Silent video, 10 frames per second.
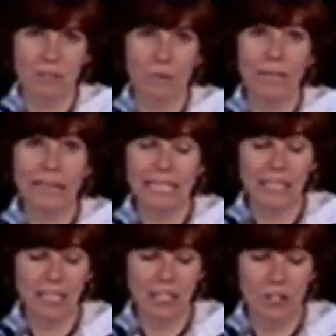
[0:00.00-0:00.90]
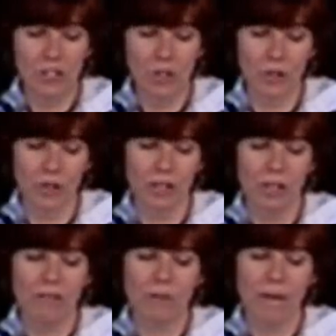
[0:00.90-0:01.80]
with little concern
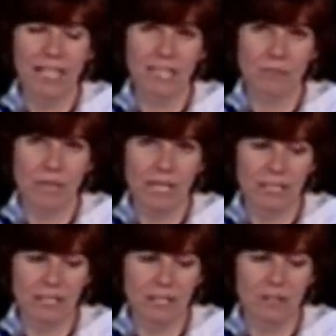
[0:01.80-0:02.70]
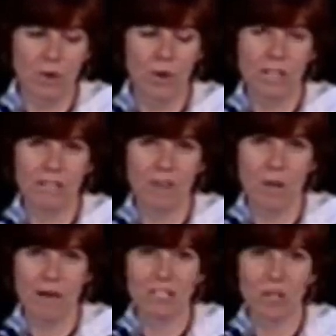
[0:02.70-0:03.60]
for rising prices or the
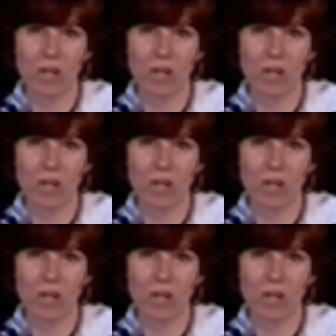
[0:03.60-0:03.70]
environmental